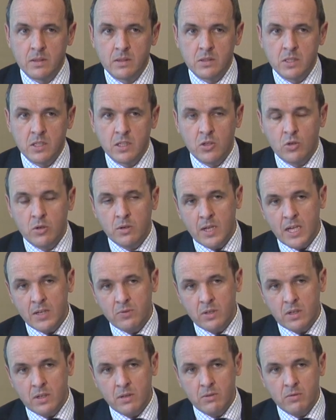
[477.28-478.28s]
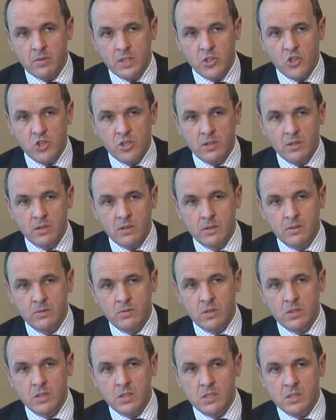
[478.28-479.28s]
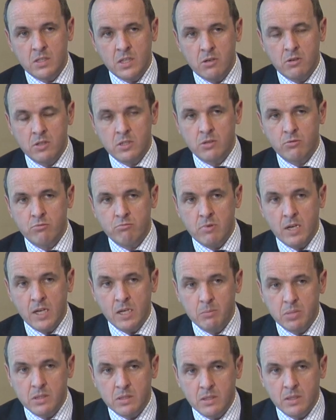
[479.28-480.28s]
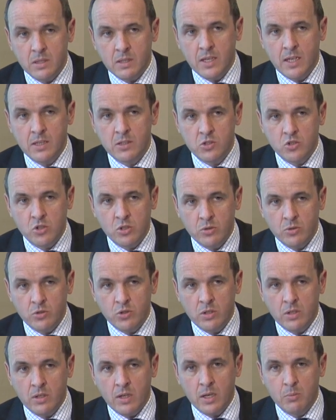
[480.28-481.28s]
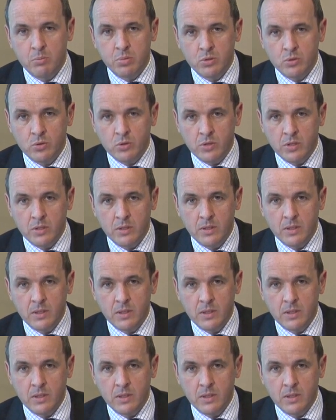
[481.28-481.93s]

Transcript: so you can have a conviction for a series of rapes against children abroad,